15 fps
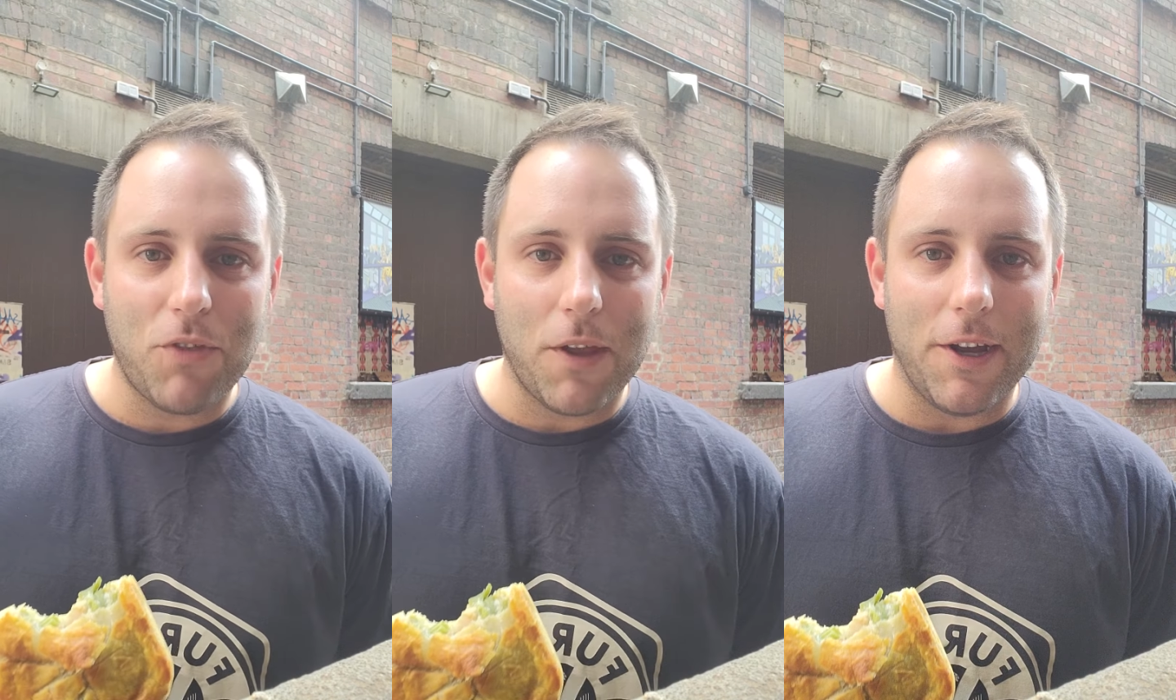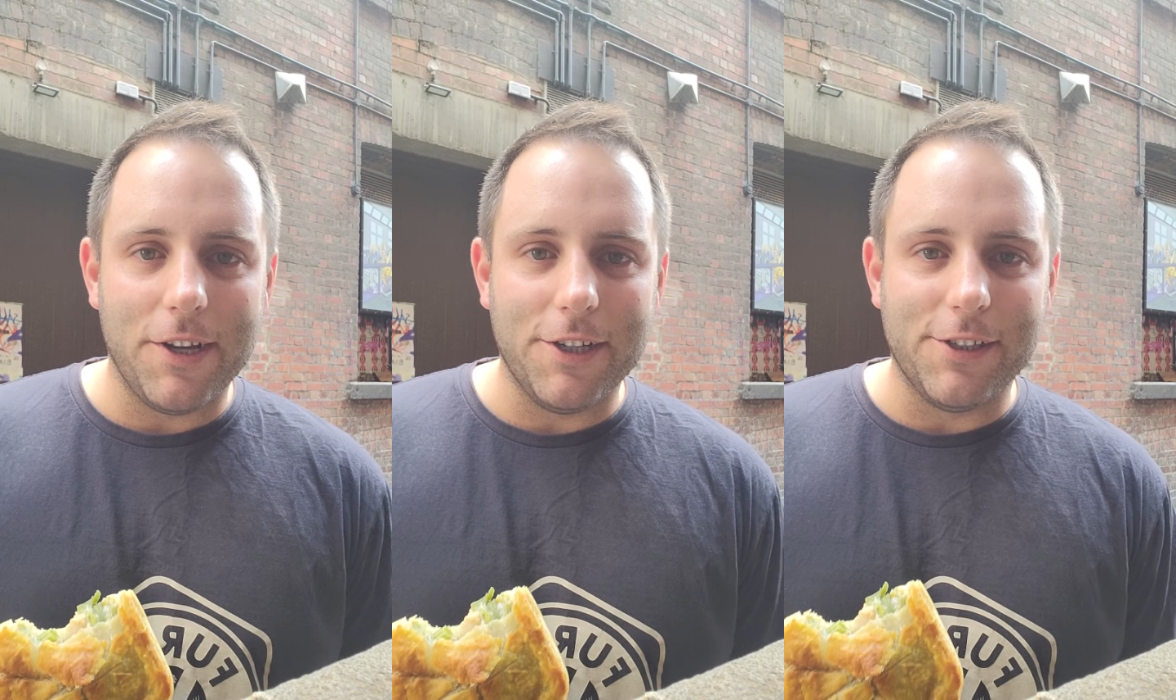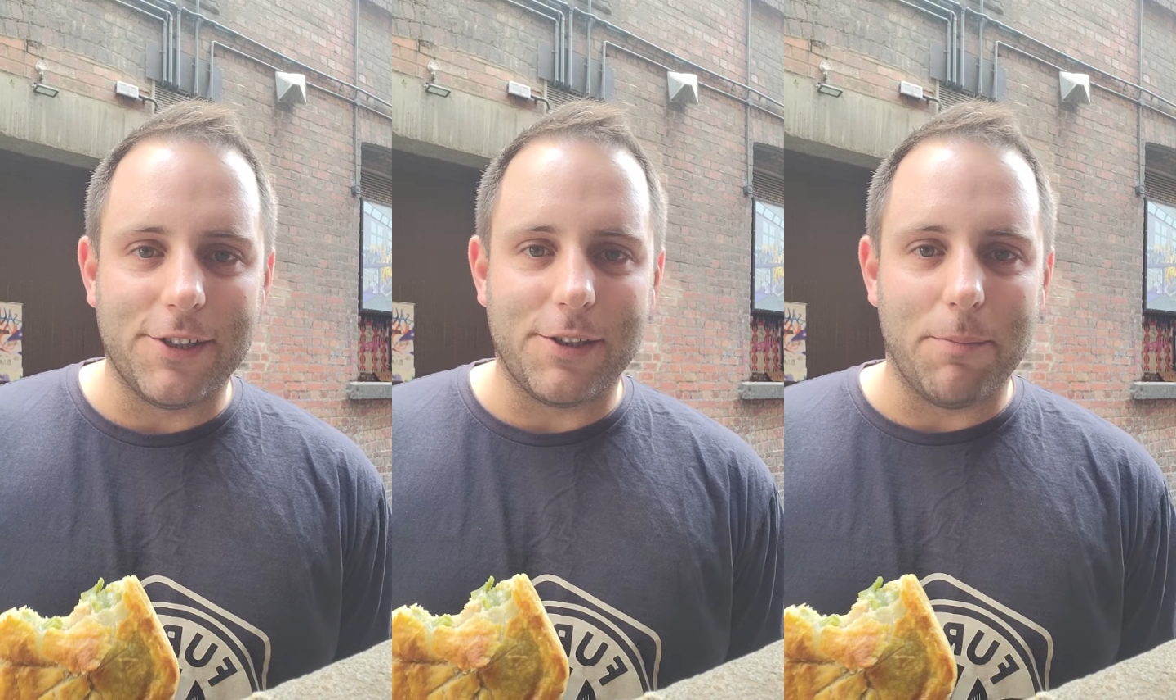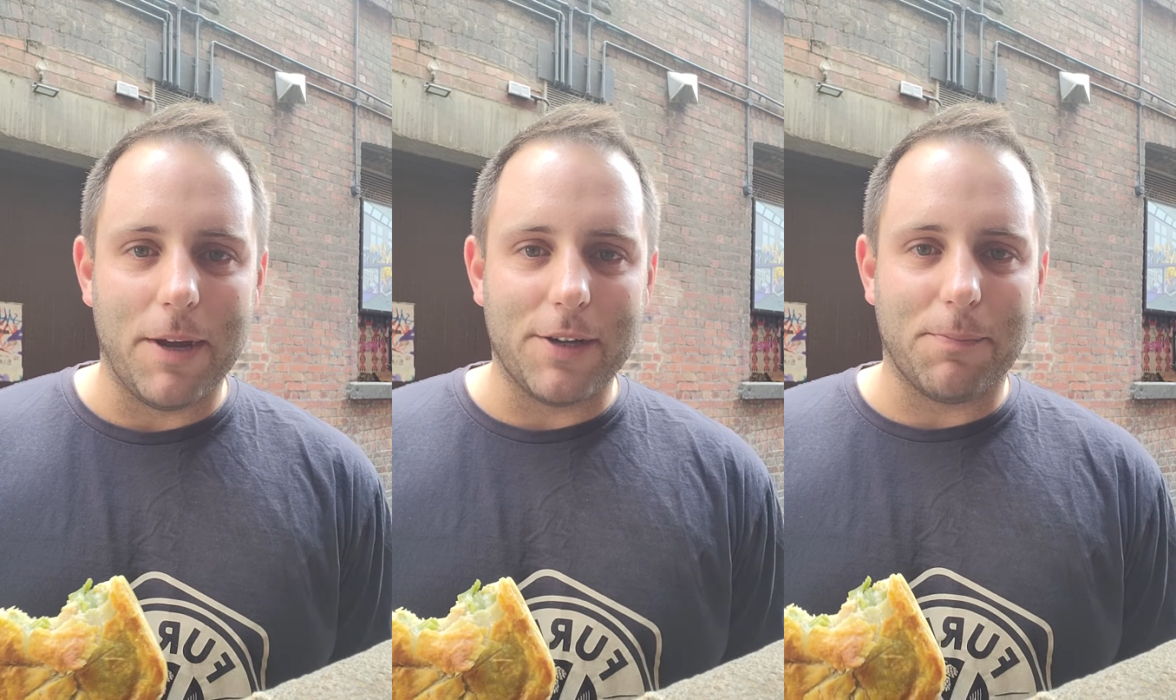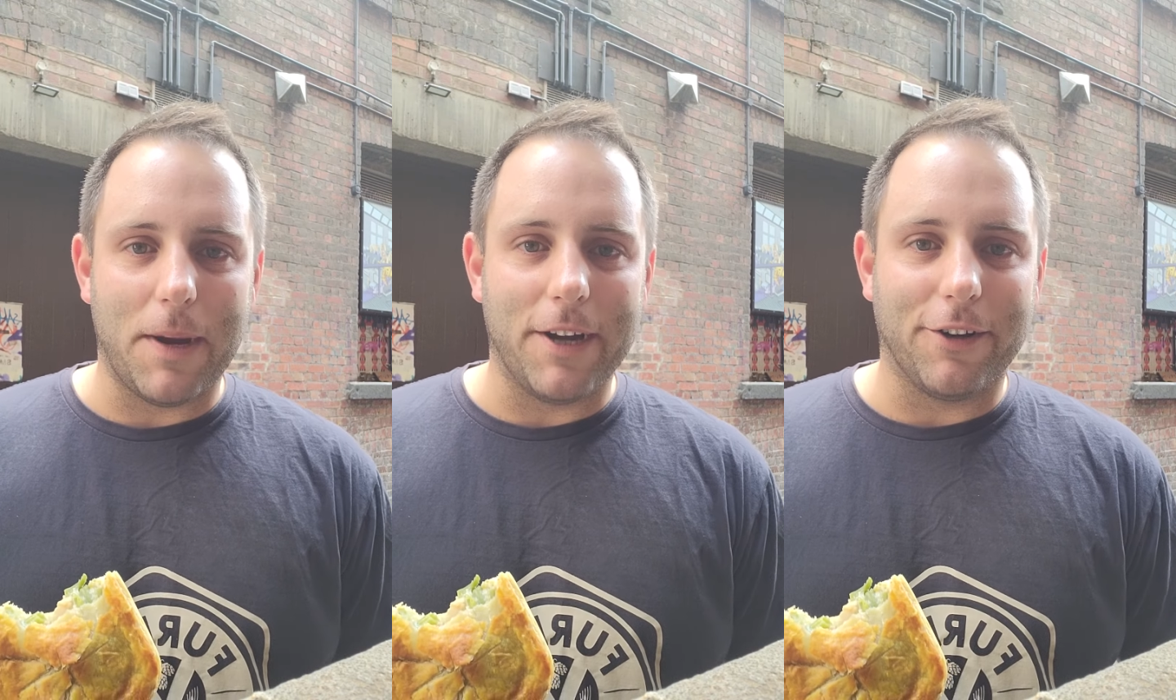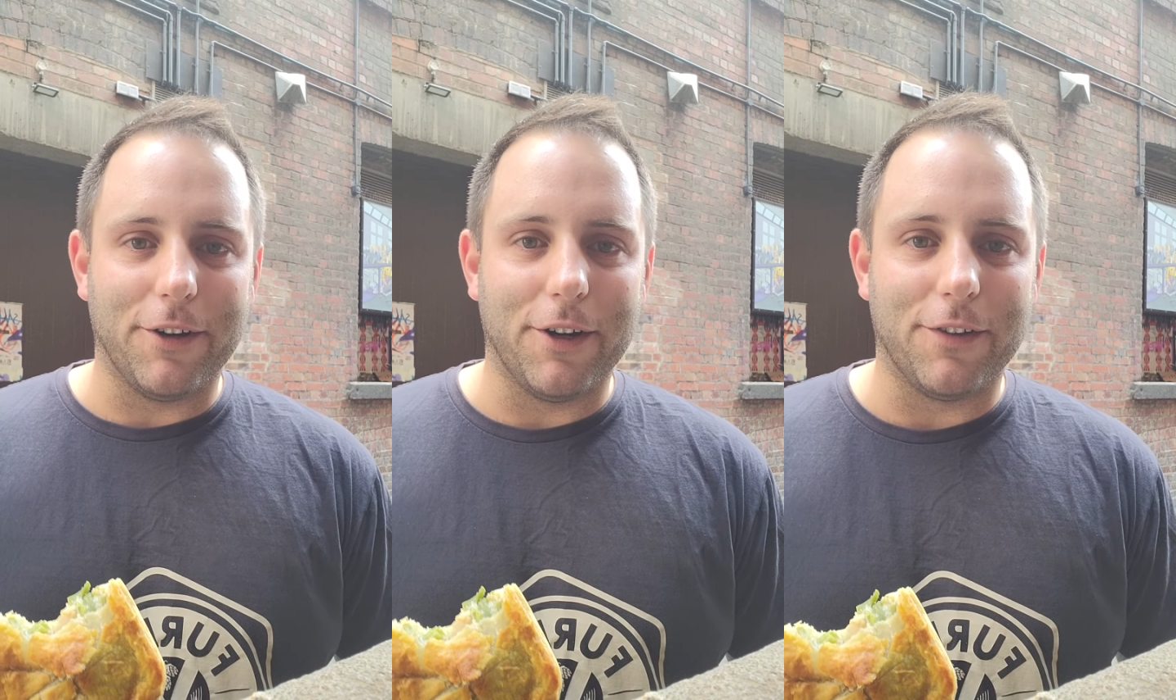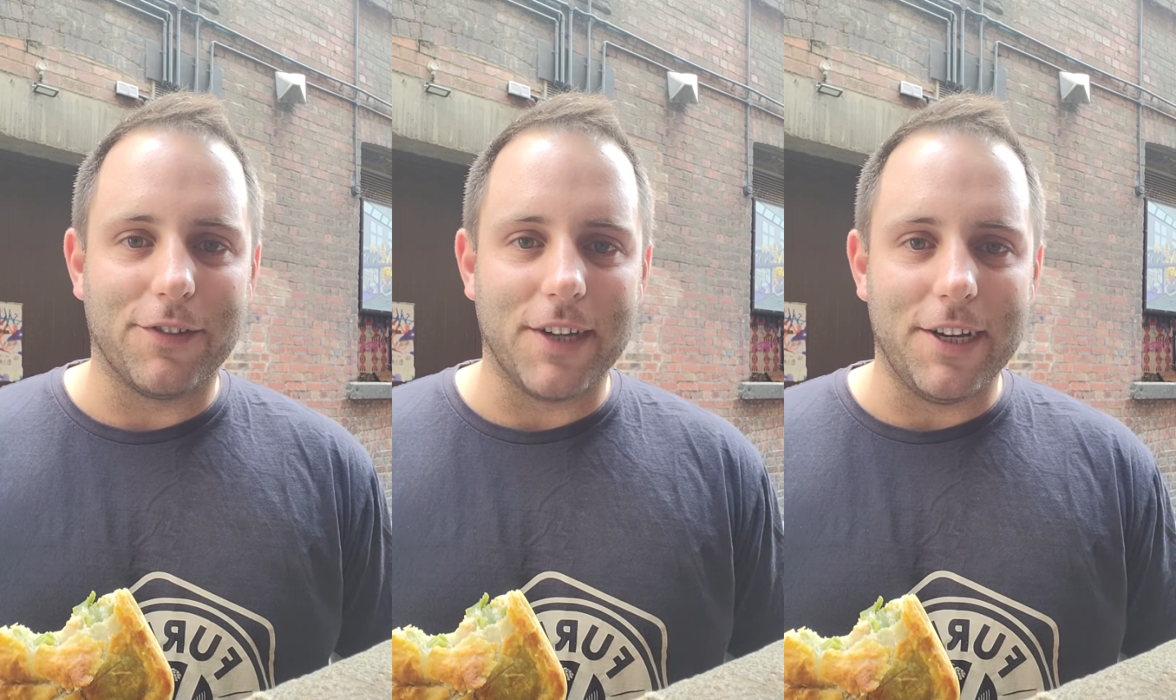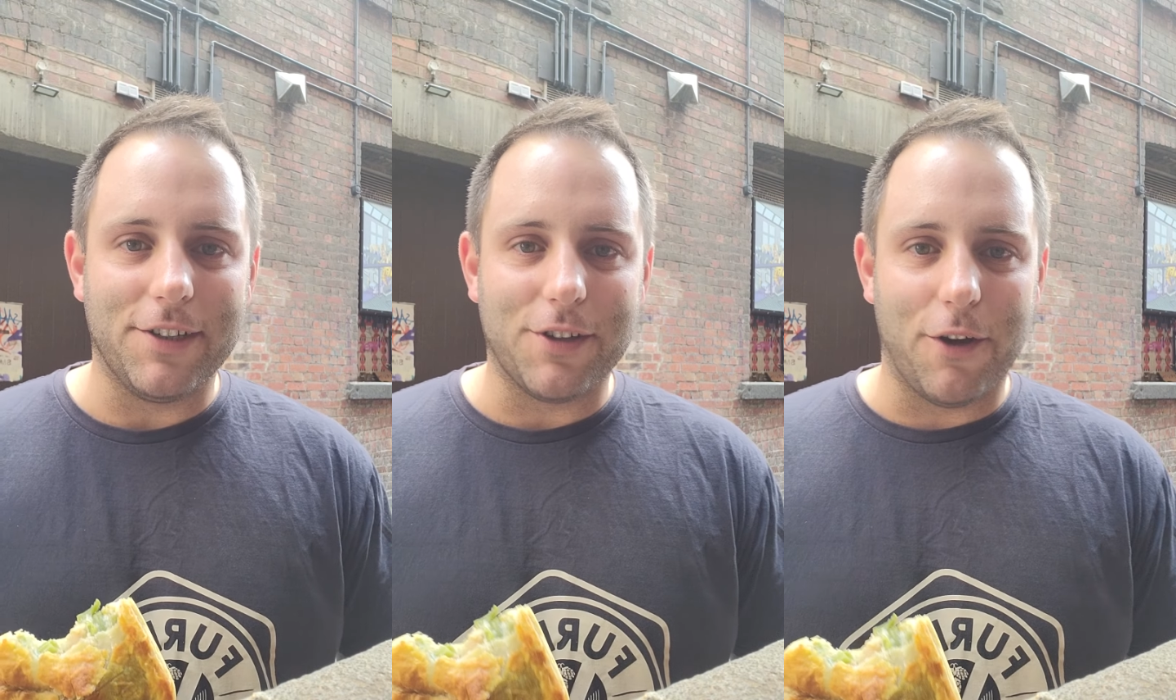is the best bakery I've
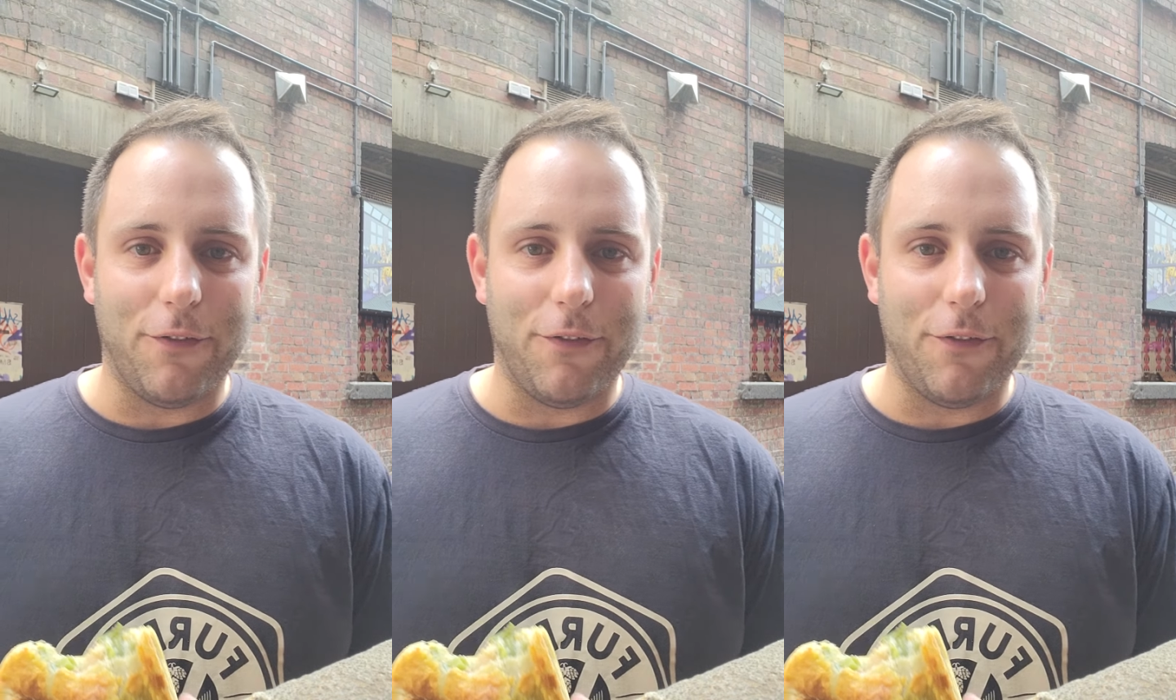seen so